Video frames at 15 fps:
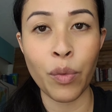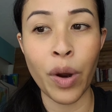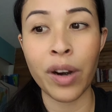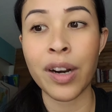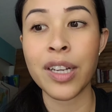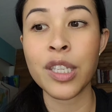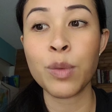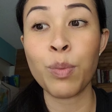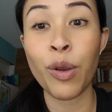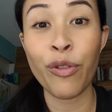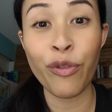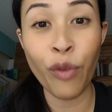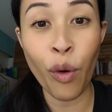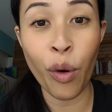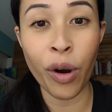Whereas
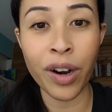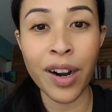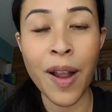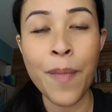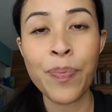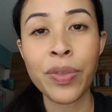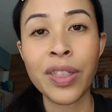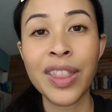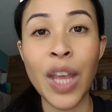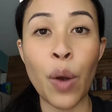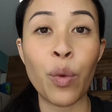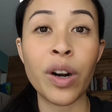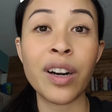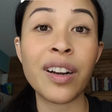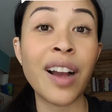before, they were